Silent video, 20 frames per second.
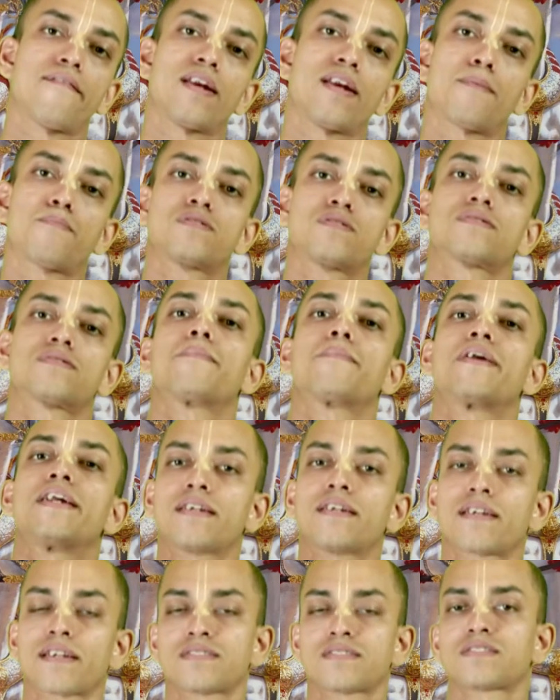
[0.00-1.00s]
developed some
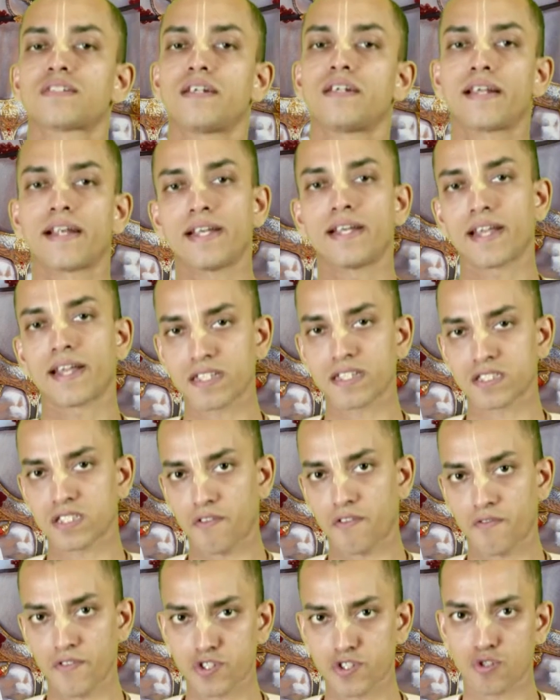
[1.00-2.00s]
interest in rendering
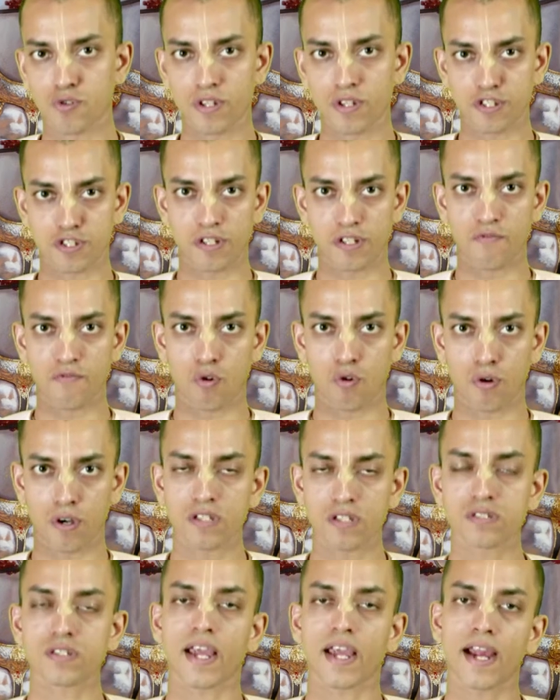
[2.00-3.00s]
service to these
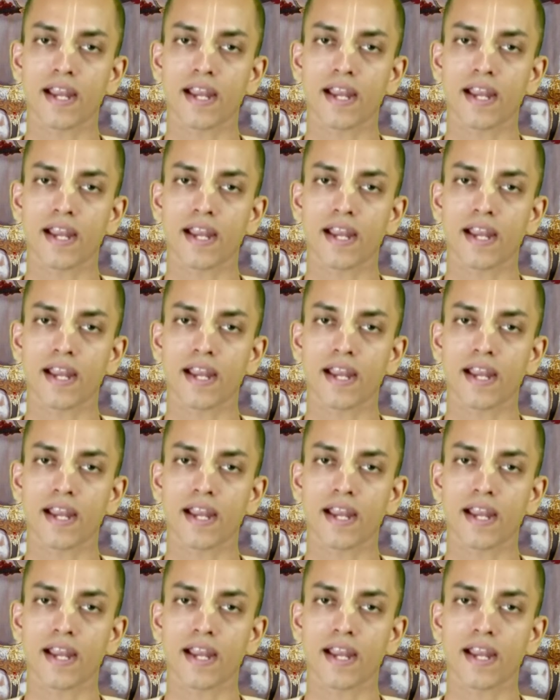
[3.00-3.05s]
devotees.